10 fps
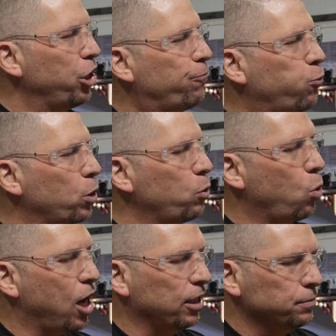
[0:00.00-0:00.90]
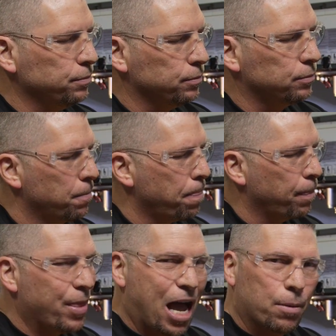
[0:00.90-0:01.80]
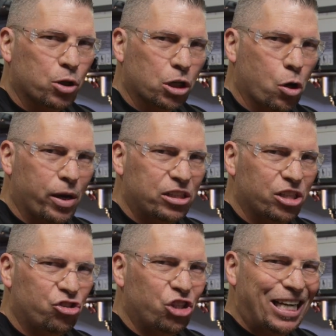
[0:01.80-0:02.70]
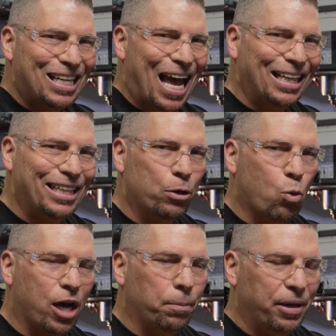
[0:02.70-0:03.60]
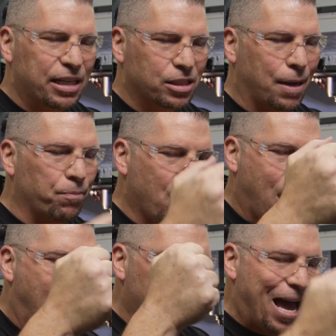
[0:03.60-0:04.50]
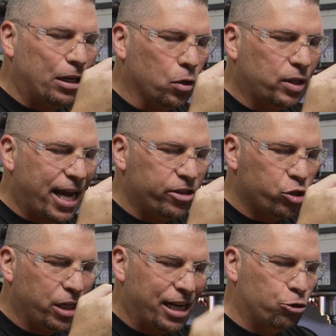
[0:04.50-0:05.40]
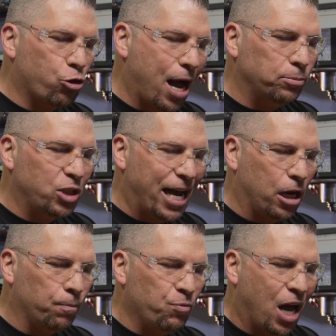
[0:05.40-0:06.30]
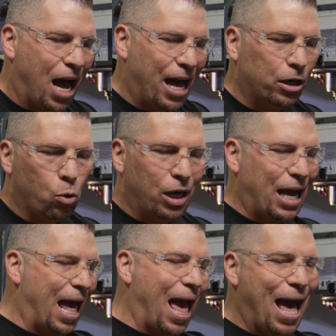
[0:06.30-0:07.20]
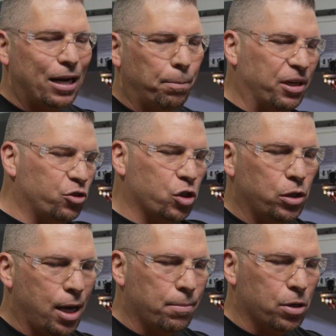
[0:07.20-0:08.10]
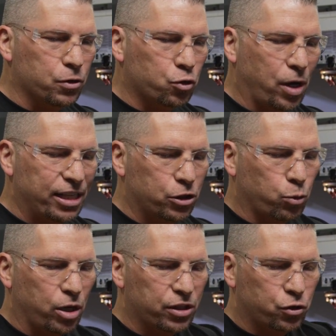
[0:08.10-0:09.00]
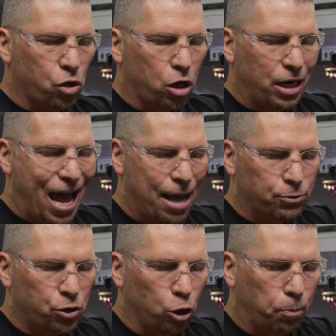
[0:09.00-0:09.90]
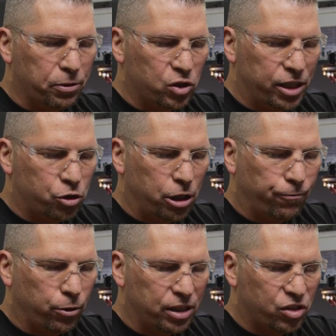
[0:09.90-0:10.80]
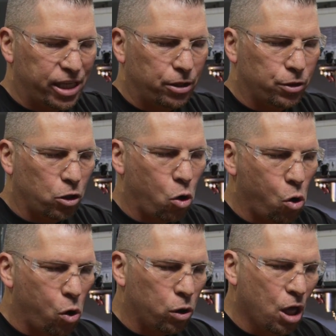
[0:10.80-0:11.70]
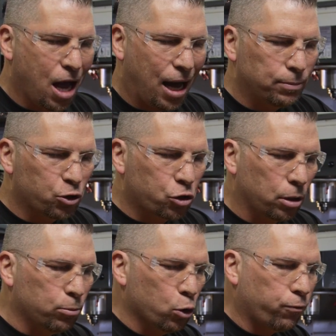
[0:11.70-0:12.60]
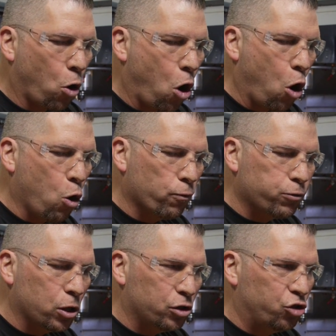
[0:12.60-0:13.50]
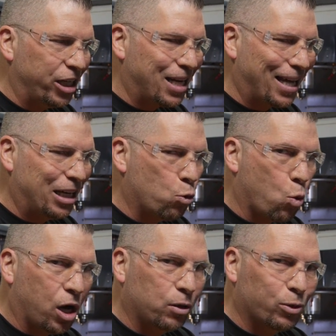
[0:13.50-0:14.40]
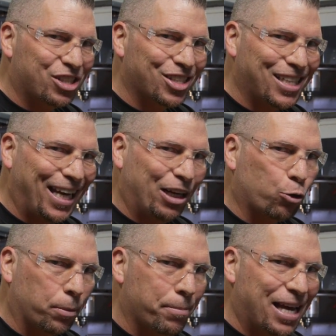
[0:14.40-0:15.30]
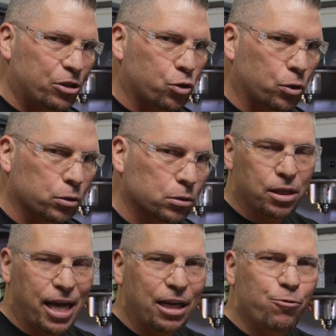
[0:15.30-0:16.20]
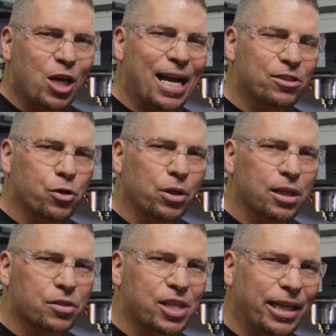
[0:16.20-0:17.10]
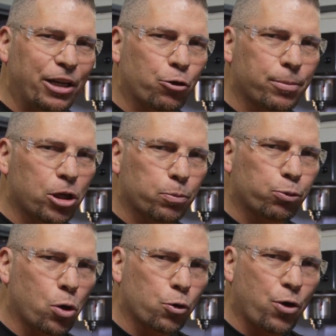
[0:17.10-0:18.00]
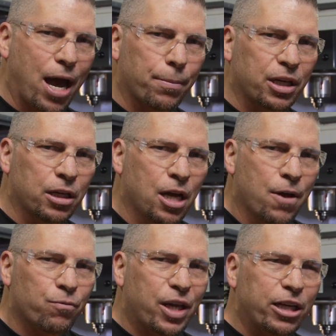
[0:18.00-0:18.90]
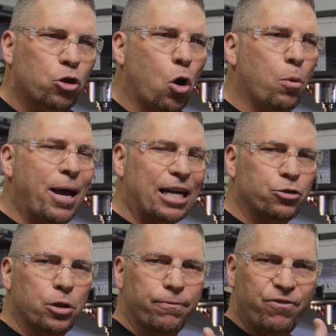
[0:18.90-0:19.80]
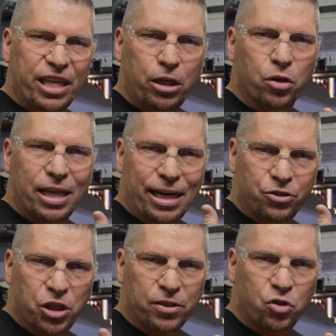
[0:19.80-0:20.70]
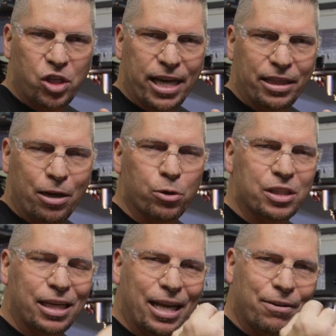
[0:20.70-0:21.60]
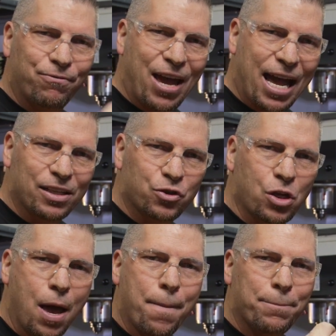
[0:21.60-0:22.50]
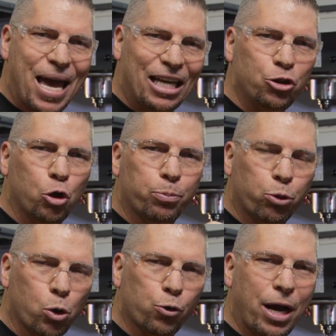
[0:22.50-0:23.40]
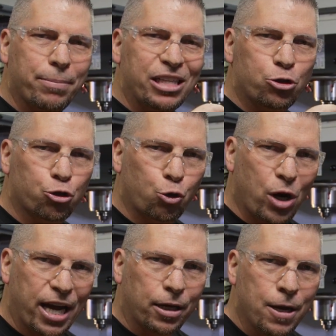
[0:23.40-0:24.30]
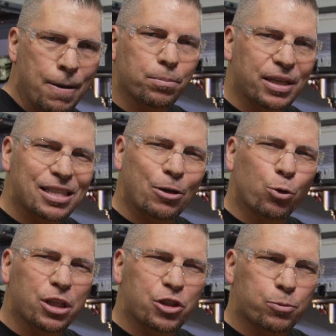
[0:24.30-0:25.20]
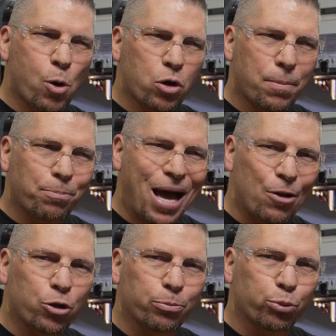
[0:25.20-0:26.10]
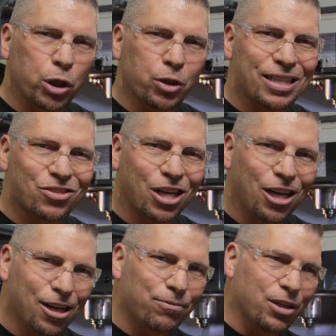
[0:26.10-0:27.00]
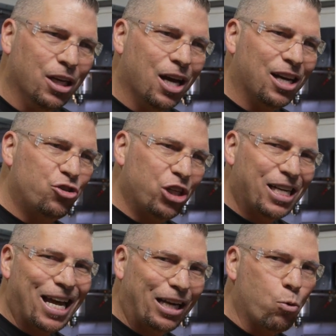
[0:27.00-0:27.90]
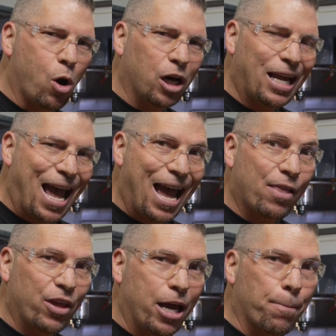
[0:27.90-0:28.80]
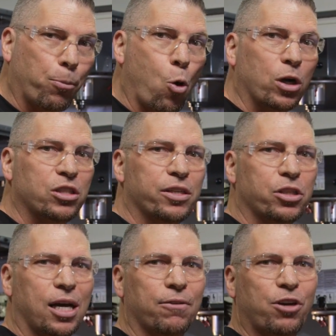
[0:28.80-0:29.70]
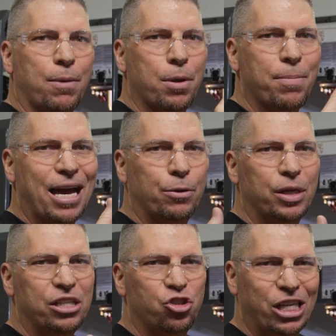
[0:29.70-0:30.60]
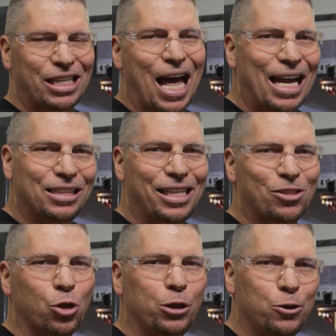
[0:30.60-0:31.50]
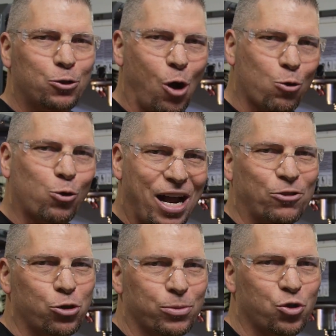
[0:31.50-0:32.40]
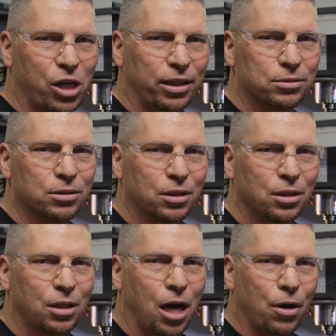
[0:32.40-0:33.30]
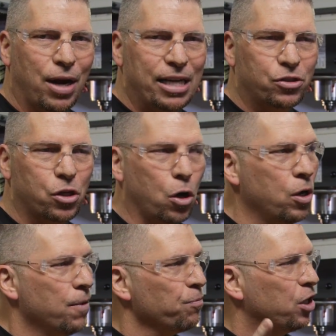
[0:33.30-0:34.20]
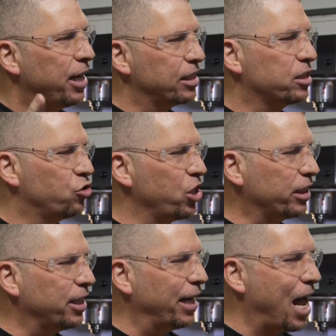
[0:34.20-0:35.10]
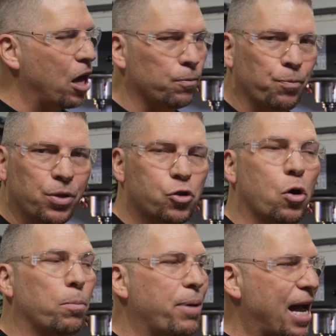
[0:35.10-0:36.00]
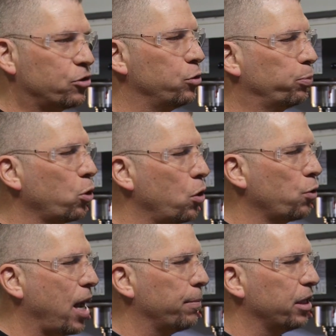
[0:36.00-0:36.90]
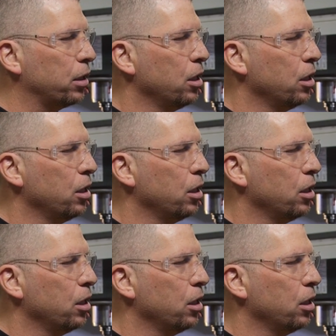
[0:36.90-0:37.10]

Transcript: G41, now I'm gonna go into G91 because I'm, I'm at location, I drop down, I don't wanna add a bunch of numbers, so I just wanna start absolute positioning from the center of the hole. I'm just gonna move over G91, which is incremental. And if you guys don't understand incremental programming, then go back to the video that I just did. There was an advanced manual programming trick because I really spoke about the brilliance of a G91 and the importance of coming back with a G90 so you don't crash your machine. All right, so you guys can check that out. So back to programming.